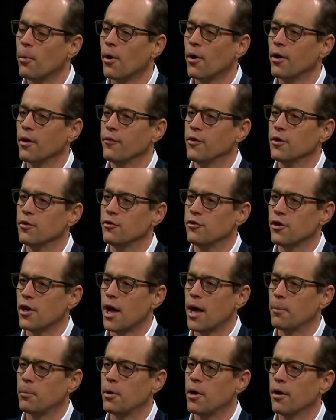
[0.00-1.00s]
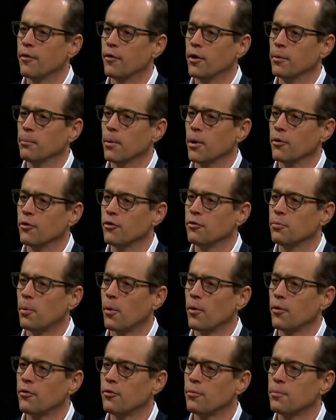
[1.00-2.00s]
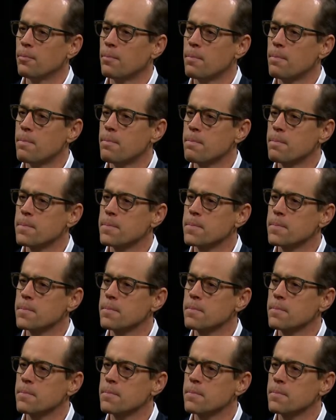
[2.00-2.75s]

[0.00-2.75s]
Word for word: part of your job covering motorsports? You know,